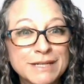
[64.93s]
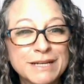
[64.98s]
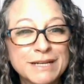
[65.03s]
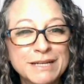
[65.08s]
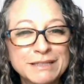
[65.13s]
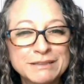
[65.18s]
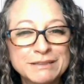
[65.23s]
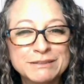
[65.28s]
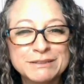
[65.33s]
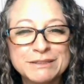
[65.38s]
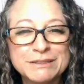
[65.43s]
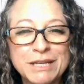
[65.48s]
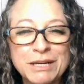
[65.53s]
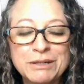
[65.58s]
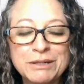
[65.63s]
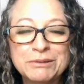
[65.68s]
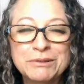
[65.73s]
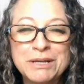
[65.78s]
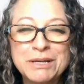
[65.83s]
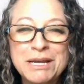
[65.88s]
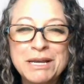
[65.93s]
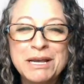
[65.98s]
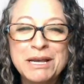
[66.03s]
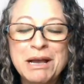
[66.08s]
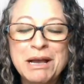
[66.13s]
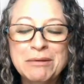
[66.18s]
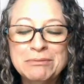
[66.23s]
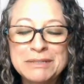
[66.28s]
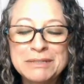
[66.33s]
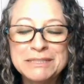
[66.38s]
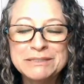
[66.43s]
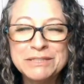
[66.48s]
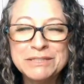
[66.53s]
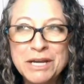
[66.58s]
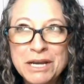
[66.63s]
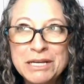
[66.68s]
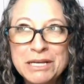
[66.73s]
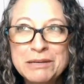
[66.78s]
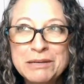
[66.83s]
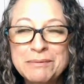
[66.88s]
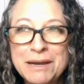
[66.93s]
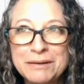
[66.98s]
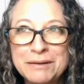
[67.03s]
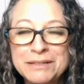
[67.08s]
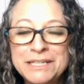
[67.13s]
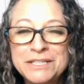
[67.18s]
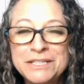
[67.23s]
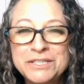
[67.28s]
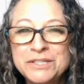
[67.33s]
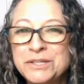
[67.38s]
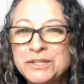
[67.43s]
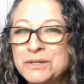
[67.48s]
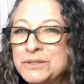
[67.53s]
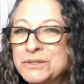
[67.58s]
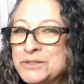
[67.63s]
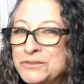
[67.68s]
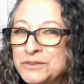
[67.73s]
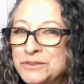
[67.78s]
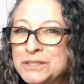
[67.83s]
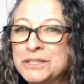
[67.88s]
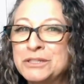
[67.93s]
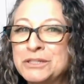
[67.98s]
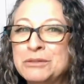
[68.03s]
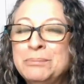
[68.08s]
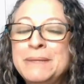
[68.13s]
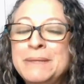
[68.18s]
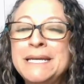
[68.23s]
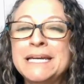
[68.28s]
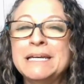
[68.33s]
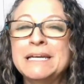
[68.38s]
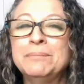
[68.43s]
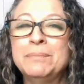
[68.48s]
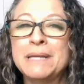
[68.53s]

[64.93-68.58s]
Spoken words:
And so I'm going to talk about each of those for a little bit,